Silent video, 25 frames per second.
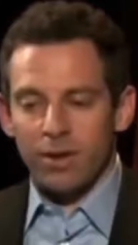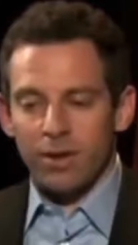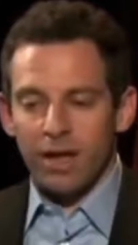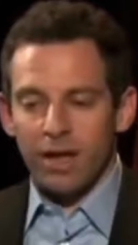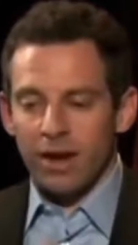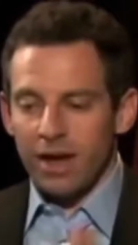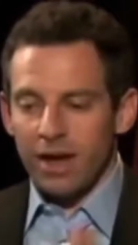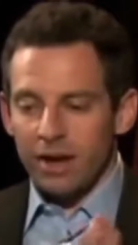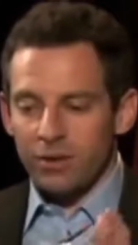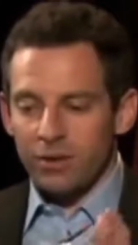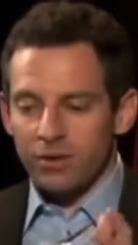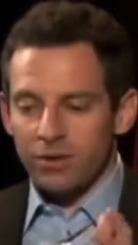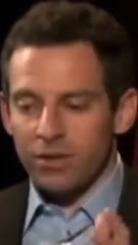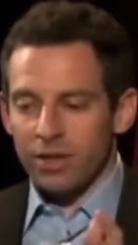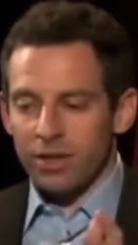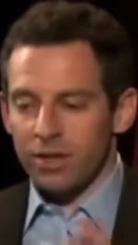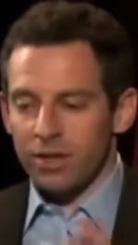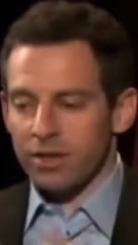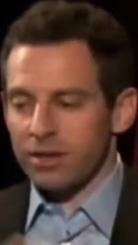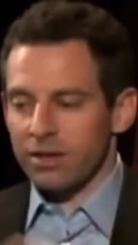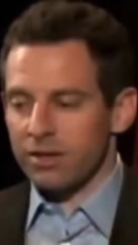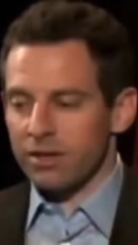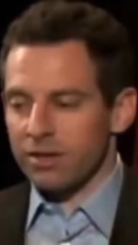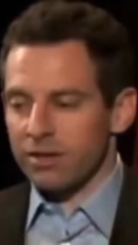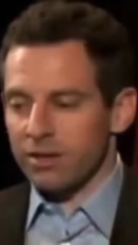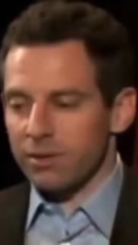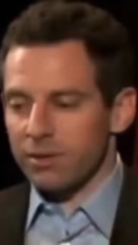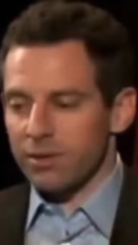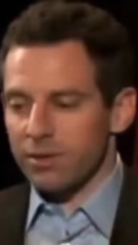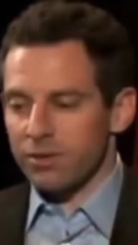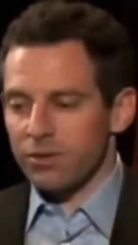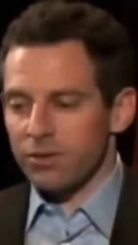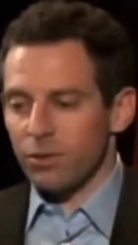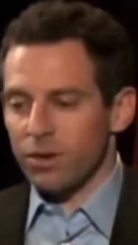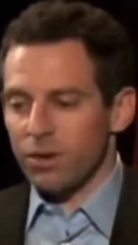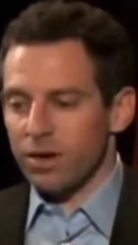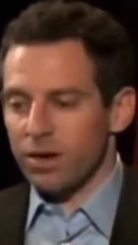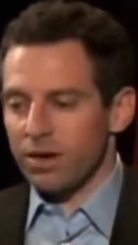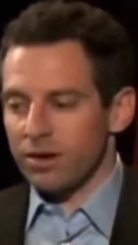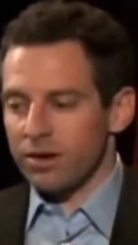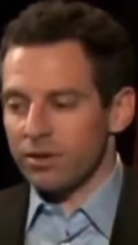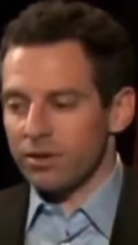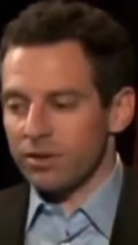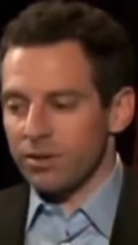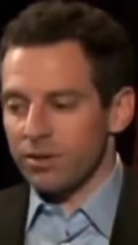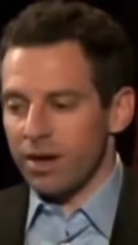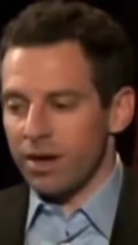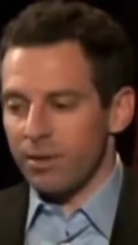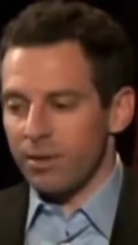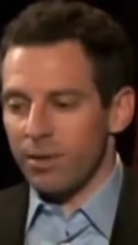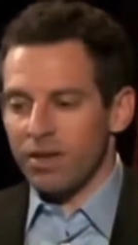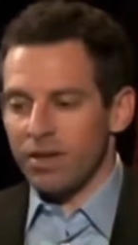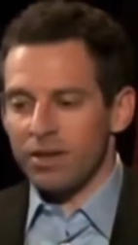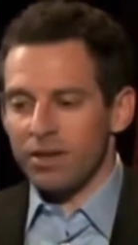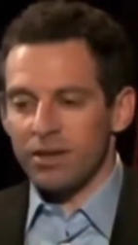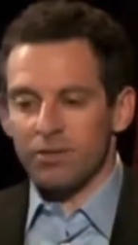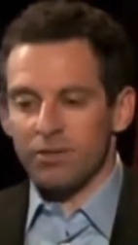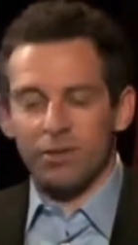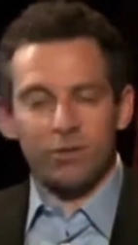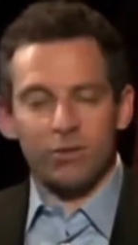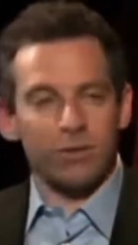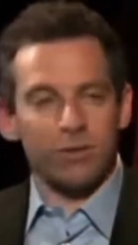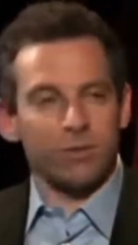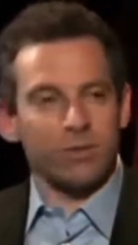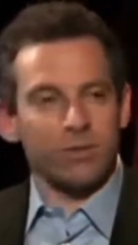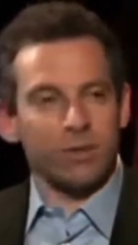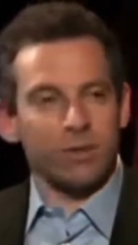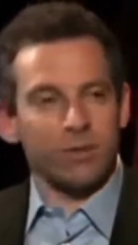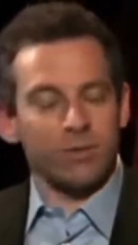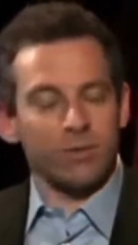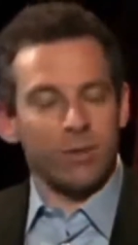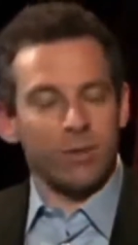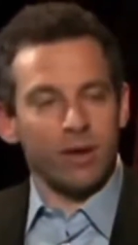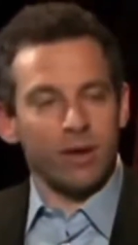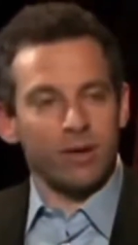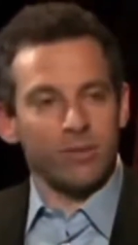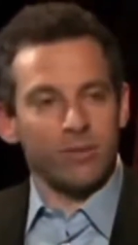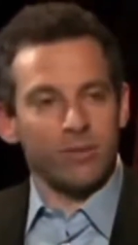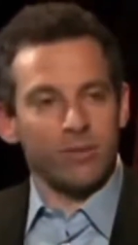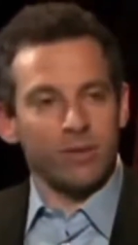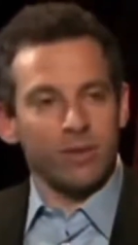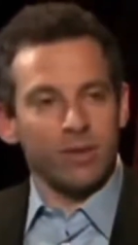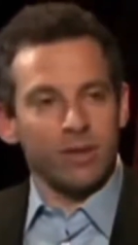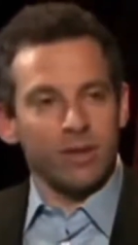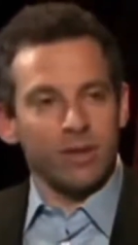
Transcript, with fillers: I, I, don't think this is where I may differ from some of my